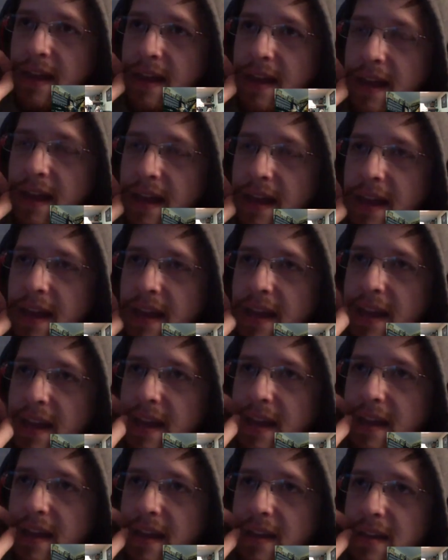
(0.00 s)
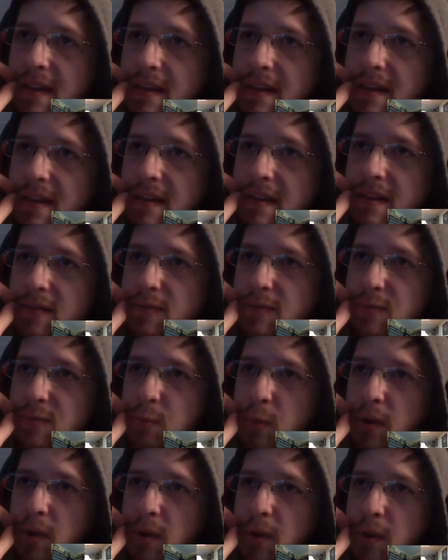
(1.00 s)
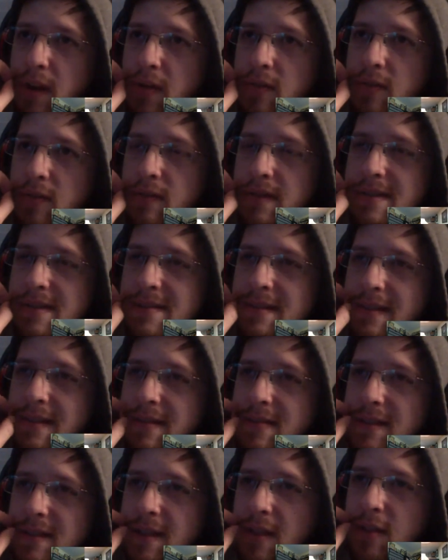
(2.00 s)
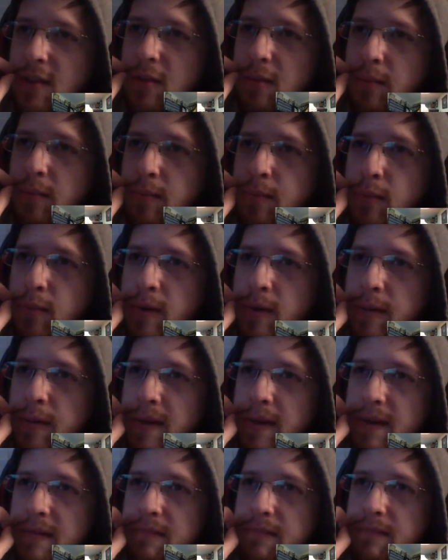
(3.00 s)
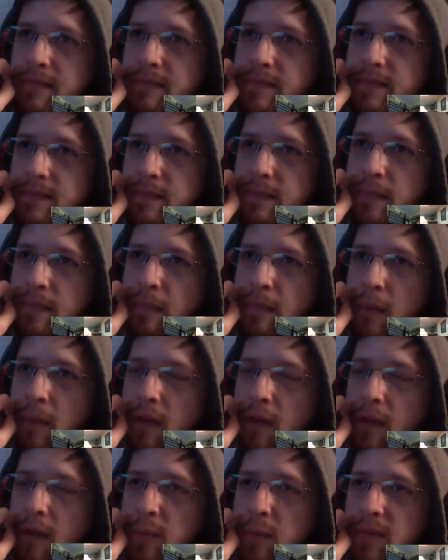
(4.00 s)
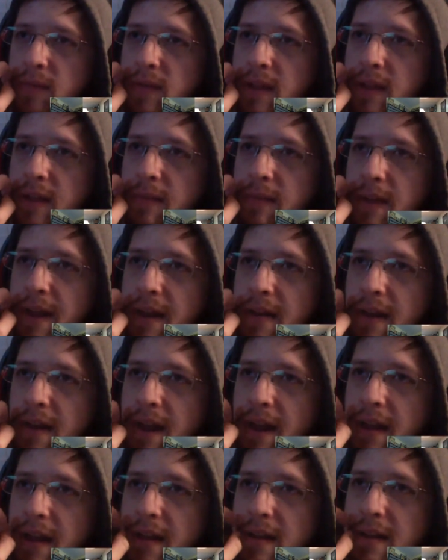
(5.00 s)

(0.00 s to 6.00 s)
And there was one other. There's another pretty big Marvel movie coming out, right?